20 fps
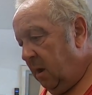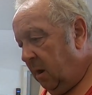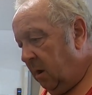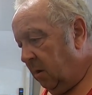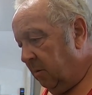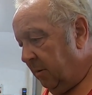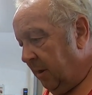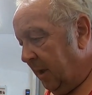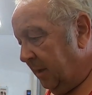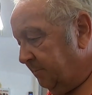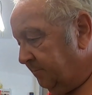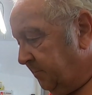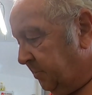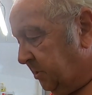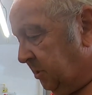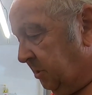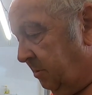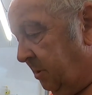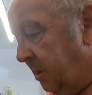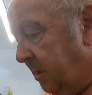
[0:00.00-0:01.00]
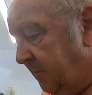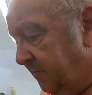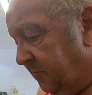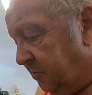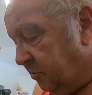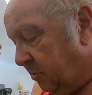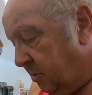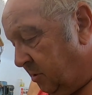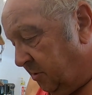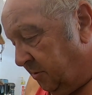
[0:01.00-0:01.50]
Alright, so I've
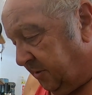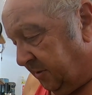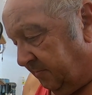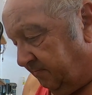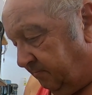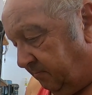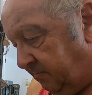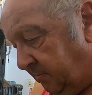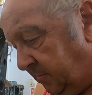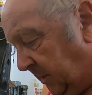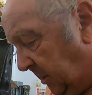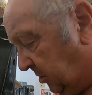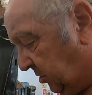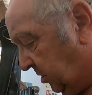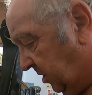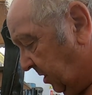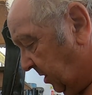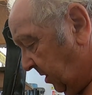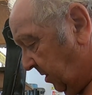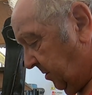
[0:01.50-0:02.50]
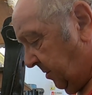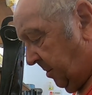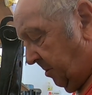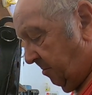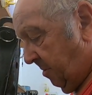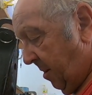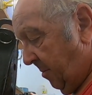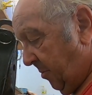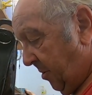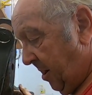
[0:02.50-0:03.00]
drilled a shitload of the
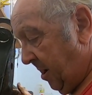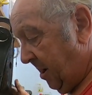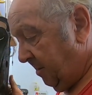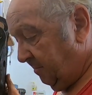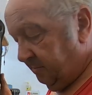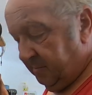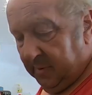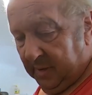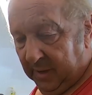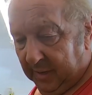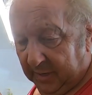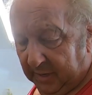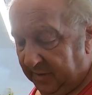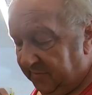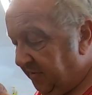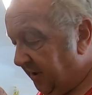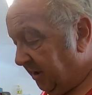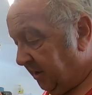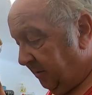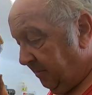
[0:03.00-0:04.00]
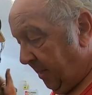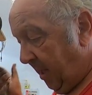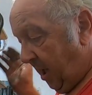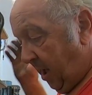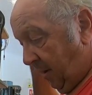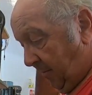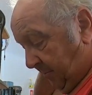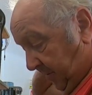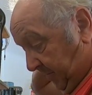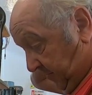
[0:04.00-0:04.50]
rubber out. I'm going to vacuum that
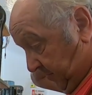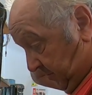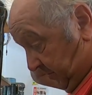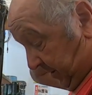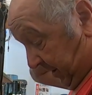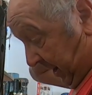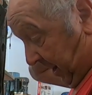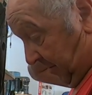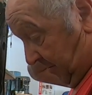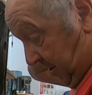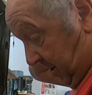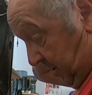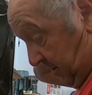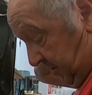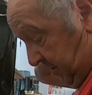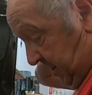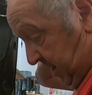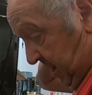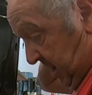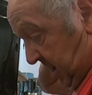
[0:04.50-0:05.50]
up before we carry on.